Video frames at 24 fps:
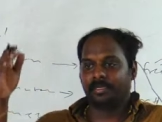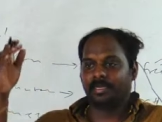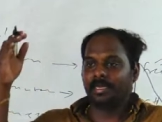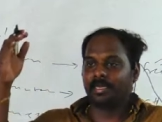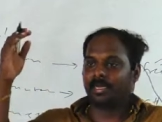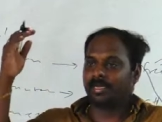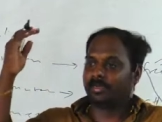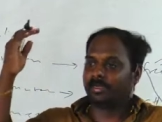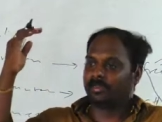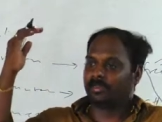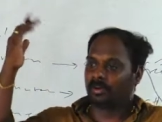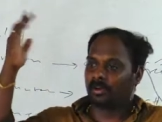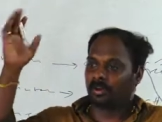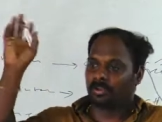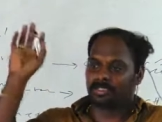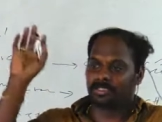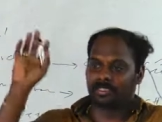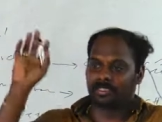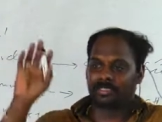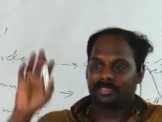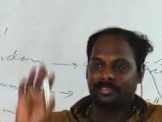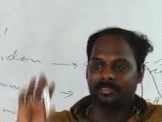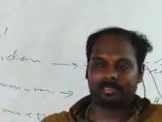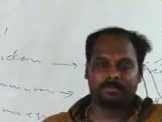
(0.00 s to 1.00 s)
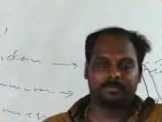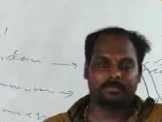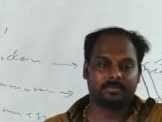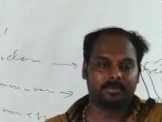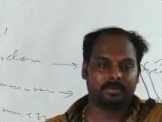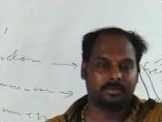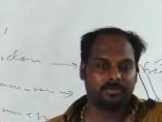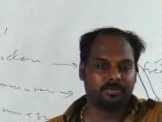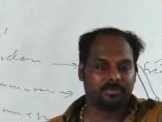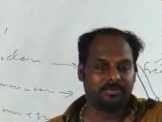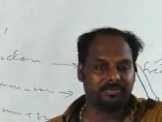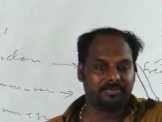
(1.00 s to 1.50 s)
it crosses
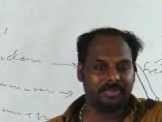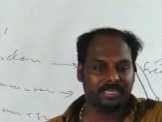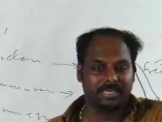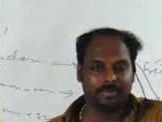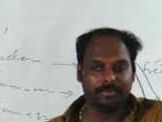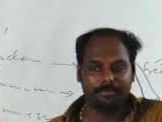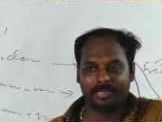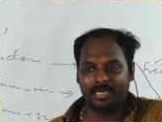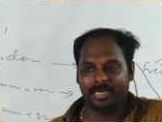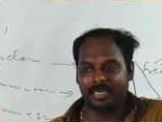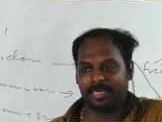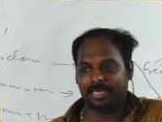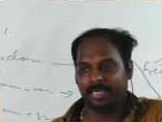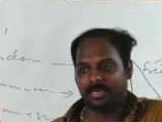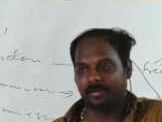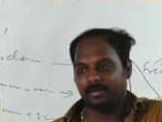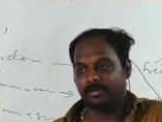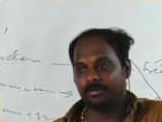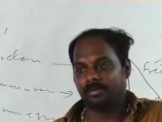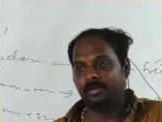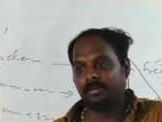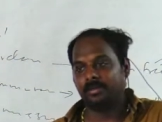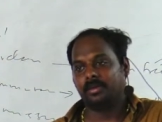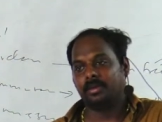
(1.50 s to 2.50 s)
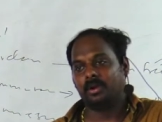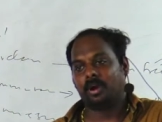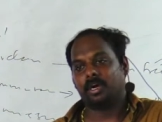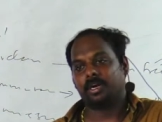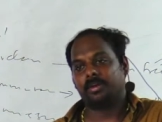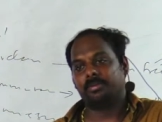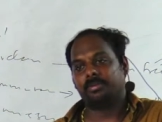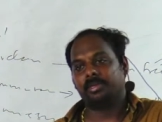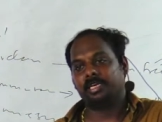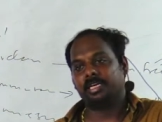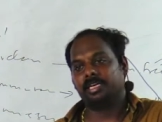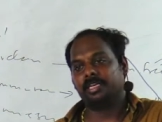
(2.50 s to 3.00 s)
fifteen billion.
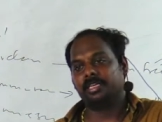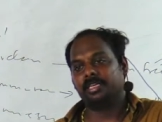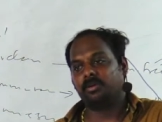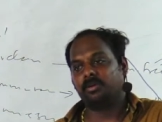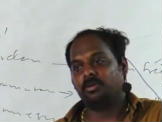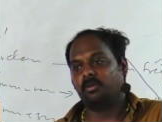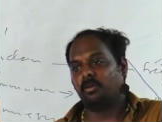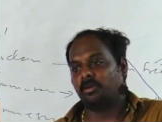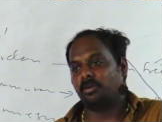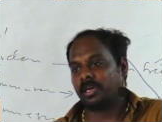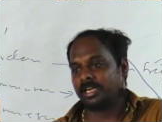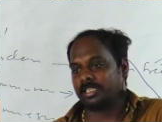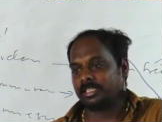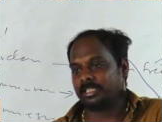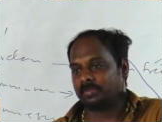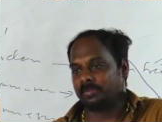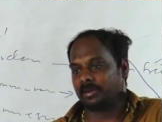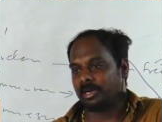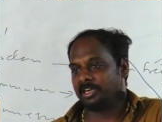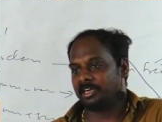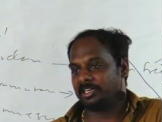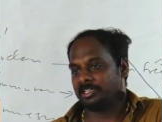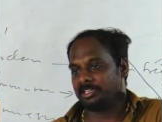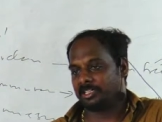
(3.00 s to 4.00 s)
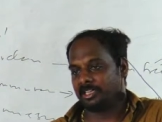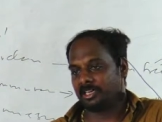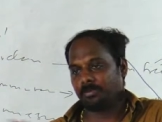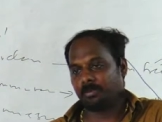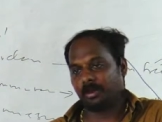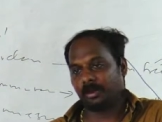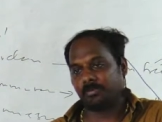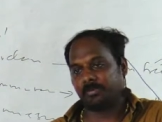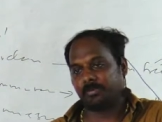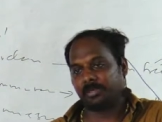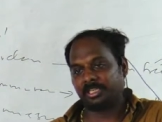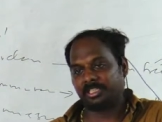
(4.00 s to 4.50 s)
Automatically, the over exploitation of
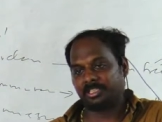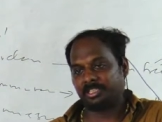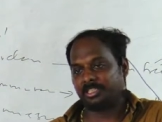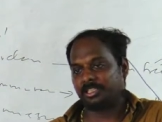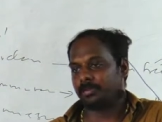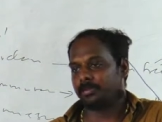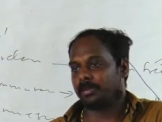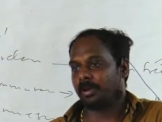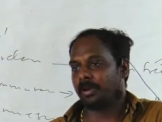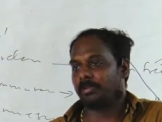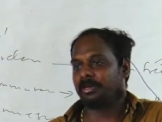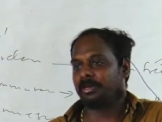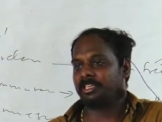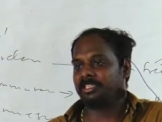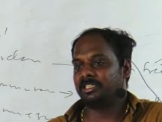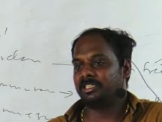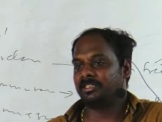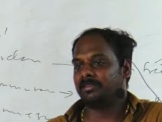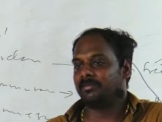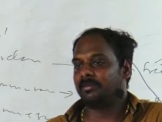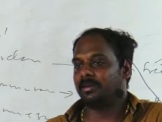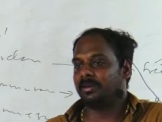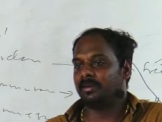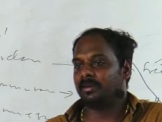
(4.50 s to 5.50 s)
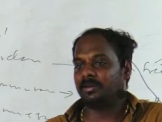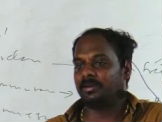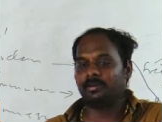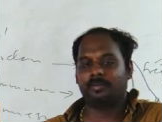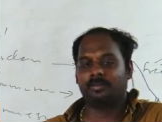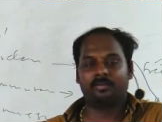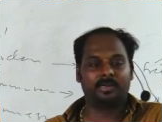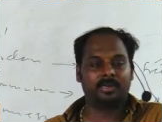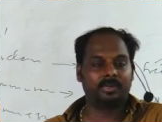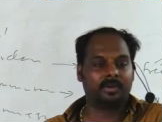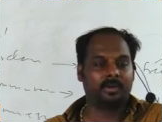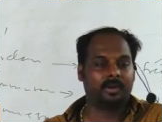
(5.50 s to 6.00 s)
population, the population will
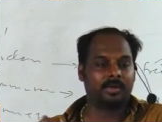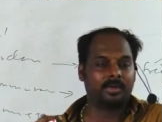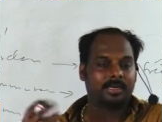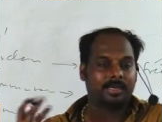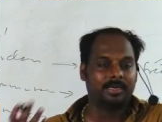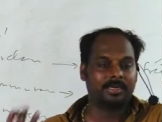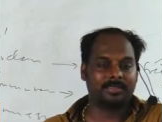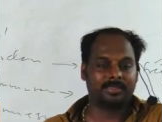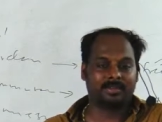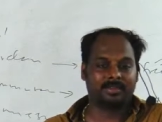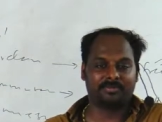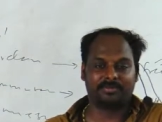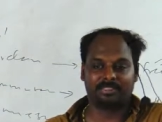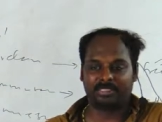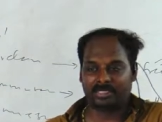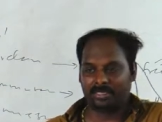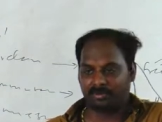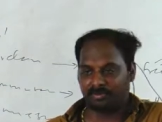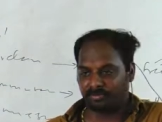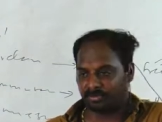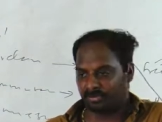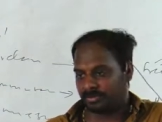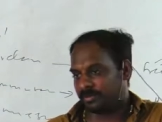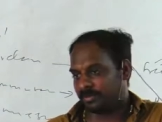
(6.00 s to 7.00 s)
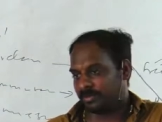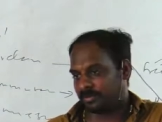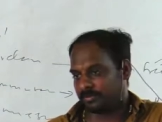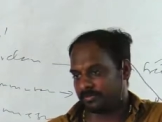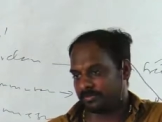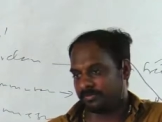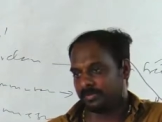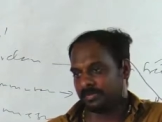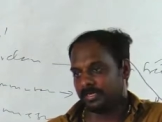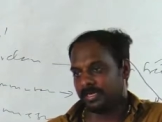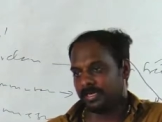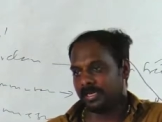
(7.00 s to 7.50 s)
will not get sufficient food
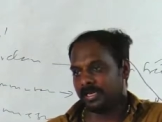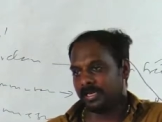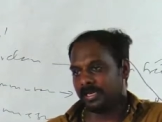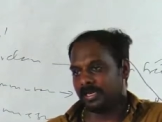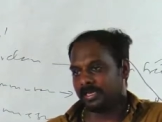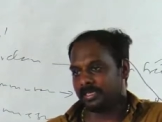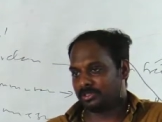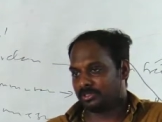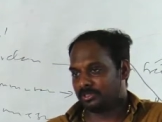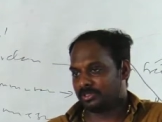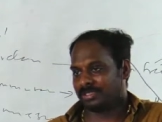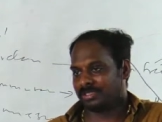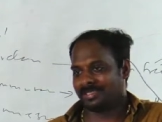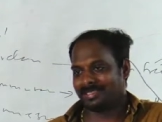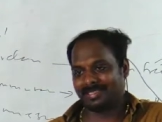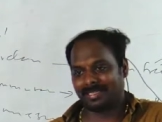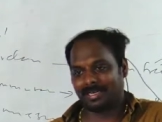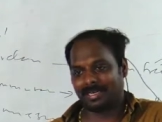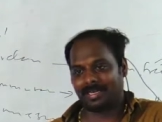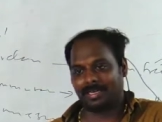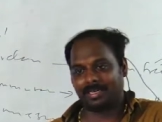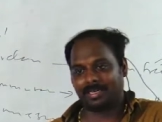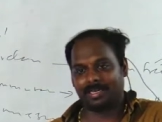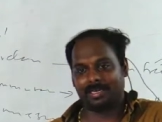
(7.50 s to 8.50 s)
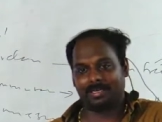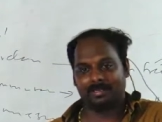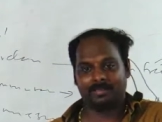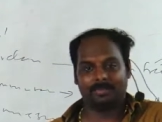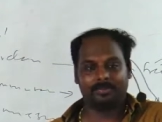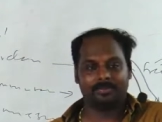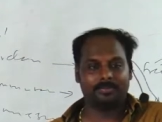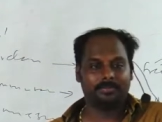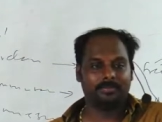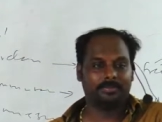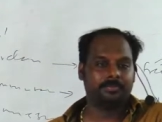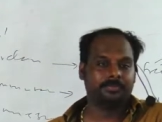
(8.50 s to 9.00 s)
resources. Uh,
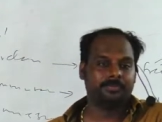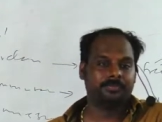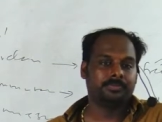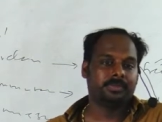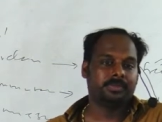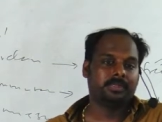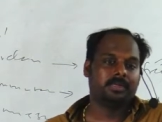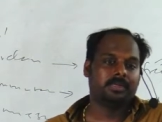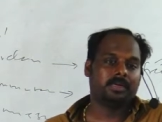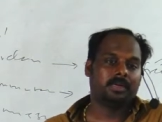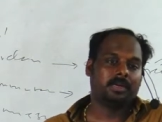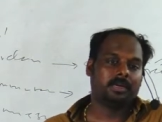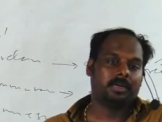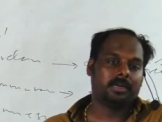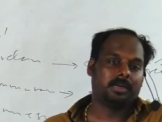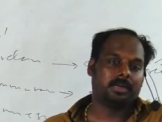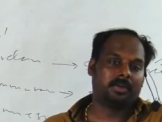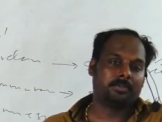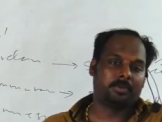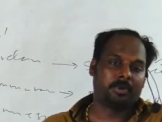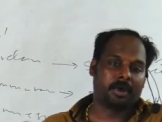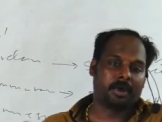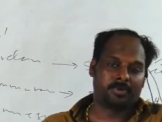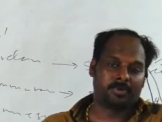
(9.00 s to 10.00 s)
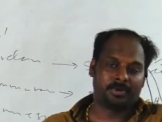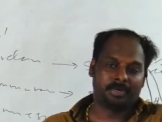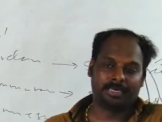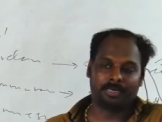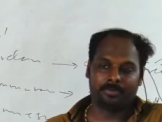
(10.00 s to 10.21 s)
poverty